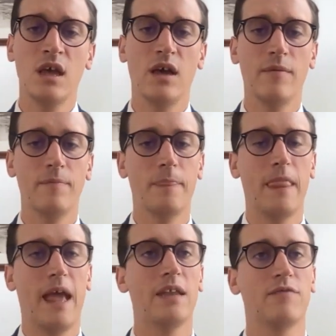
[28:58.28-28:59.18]

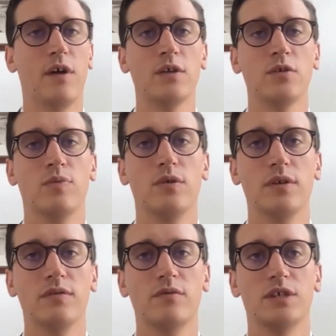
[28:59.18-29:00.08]
And a final
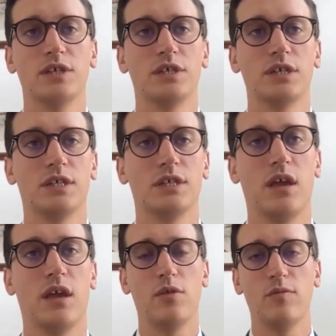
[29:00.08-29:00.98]
point, which is just,
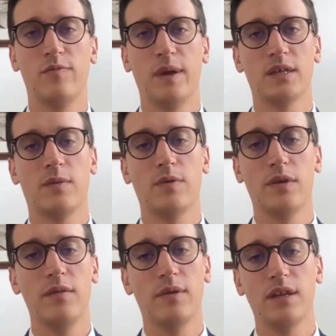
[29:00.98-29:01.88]
hope you picked up on
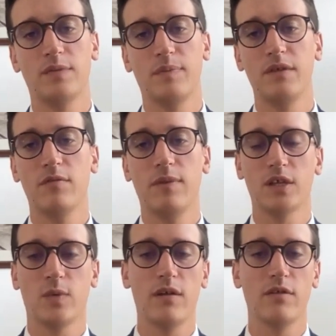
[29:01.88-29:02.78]
it, but it's be
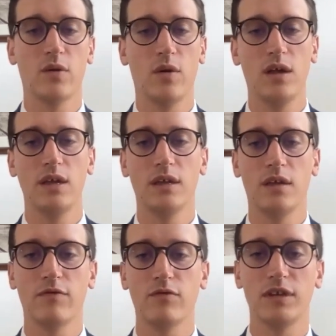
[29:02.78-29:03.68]
robust where required.
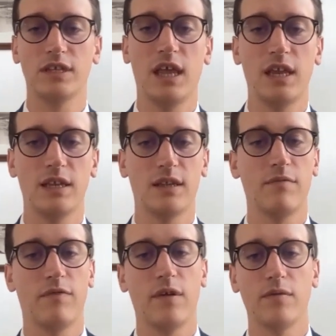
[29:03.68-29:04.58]
I've already said
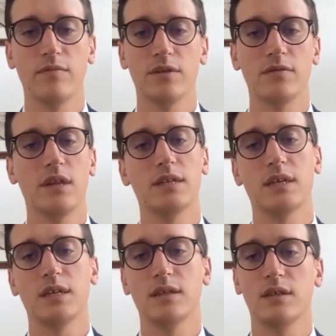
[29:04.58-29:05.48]
some firms and
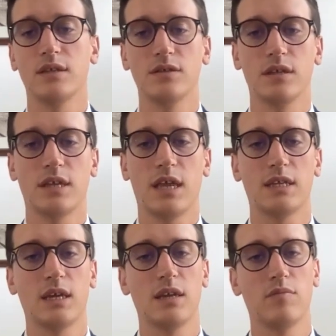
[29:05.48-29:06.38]
litigants use a
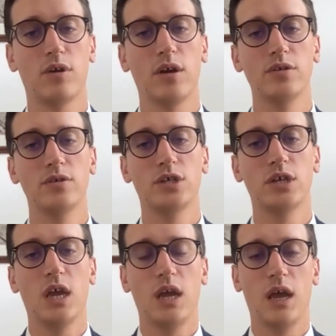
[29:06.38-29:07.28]
scattergun approach,
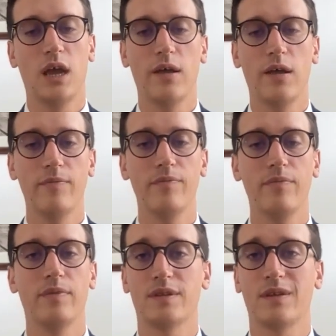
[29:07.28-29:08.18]

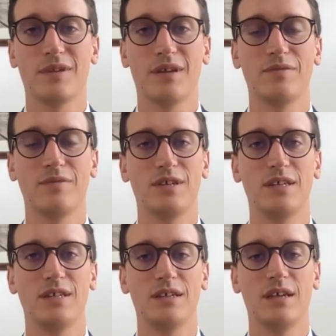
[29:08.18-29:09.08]
but sometimes you
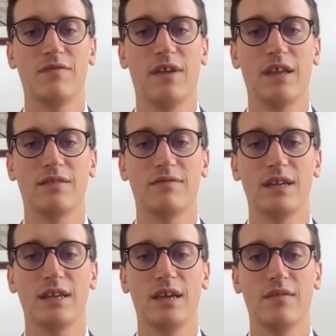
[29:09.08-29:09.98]
need to
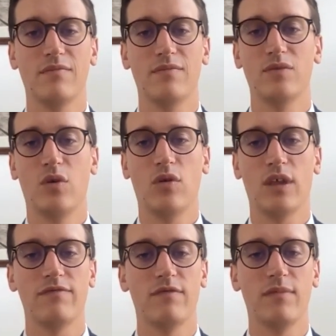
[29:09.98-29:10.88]
effectively not
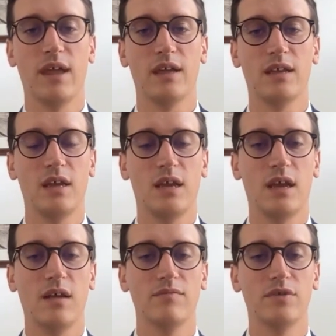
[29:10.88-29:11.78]
give them that.
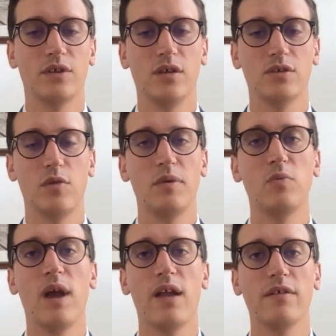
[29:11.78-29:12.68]
So be
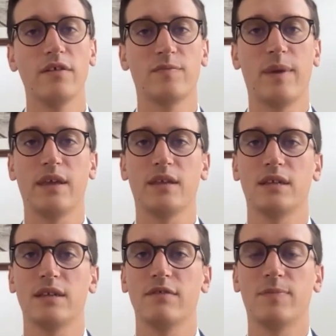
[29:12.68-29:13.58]
wary of
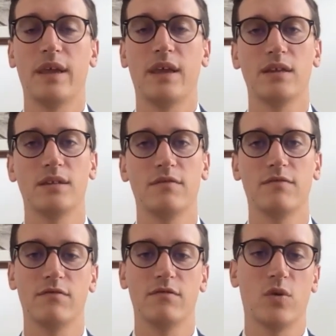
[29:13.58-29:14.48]

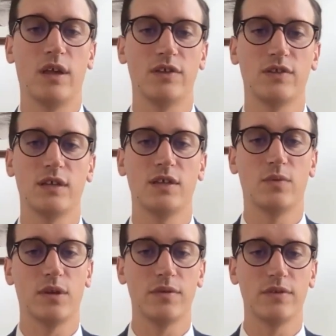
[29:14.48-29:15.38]
speculative requests
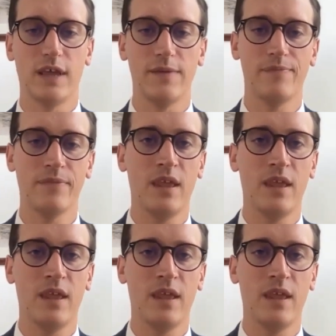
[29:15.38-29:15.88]
is what I would say.